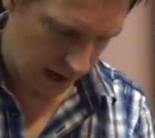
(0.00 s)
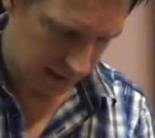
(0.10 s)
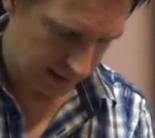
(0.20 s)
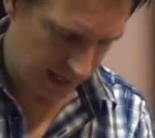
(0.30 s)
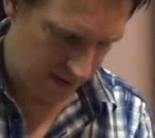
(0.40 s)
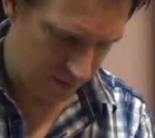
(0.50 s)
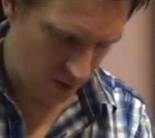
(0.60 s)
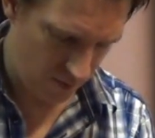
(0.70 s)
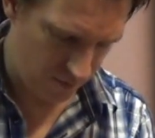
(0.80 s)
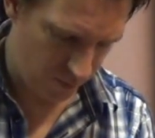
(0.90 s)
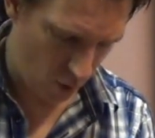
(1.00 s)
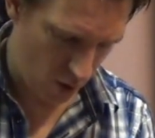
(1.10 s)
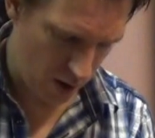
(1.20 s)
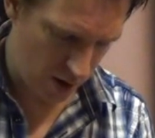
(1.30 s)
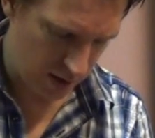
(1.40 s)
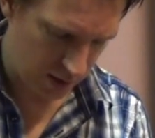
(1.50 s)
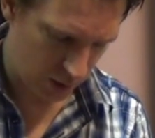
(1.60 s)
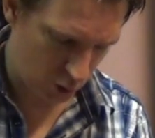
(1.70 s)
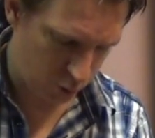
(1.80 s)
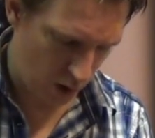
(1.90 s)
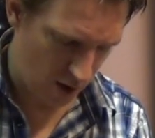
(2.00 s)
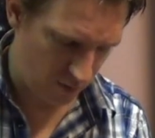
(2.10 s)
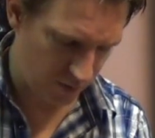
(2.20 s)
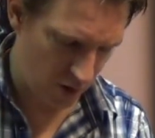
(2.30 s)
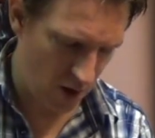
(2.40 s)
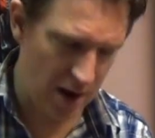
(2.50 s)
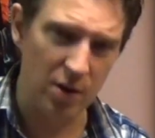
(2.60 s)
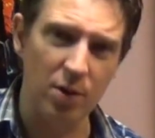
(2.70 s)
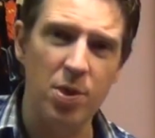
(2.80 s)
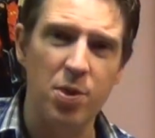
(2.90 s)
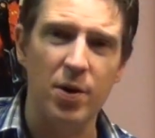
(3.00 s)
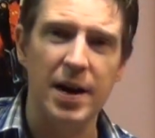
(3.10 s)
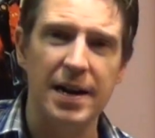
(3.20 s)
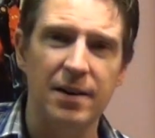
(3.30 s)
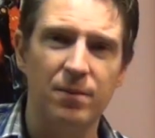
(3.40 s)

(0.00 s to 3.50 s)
11 on 4, 12, 9 on 3.